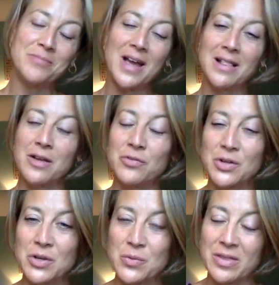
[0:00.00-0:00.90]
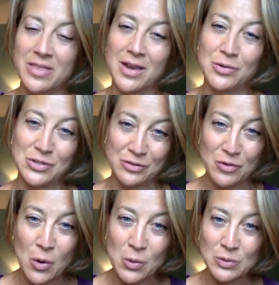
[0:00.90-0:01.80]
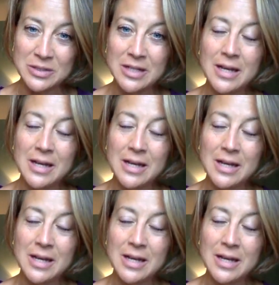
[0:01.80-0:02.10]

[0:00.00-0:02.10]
I love working with the energy of gold,